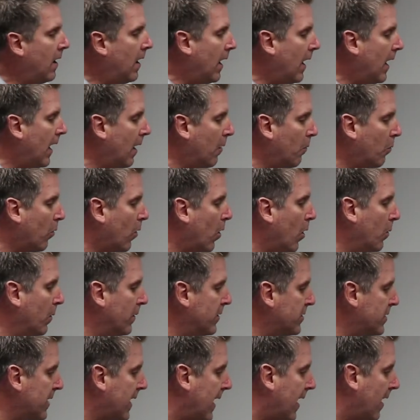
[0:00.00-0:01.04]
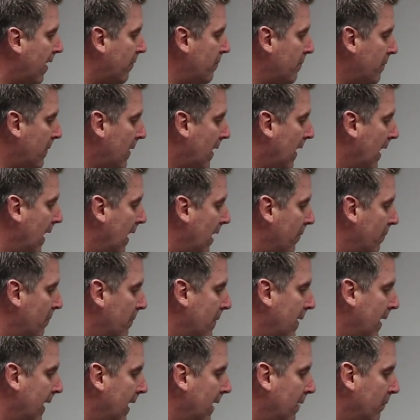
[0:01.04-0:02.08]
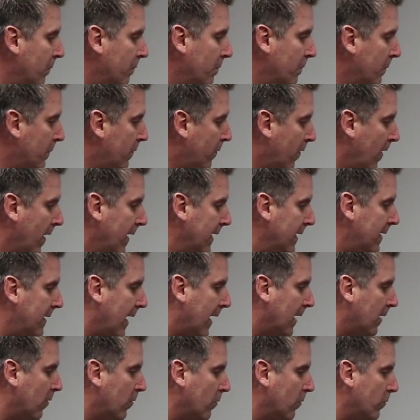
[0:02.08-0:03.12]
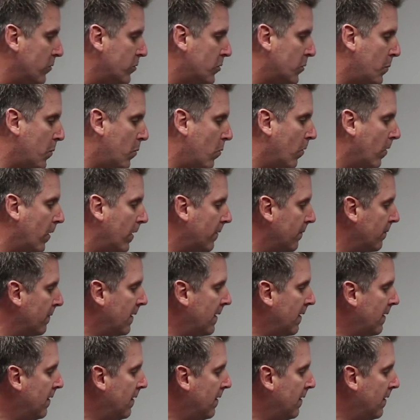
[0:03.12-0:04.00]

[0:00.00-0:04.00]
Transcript: Uh, we're always there um, and for any technical support,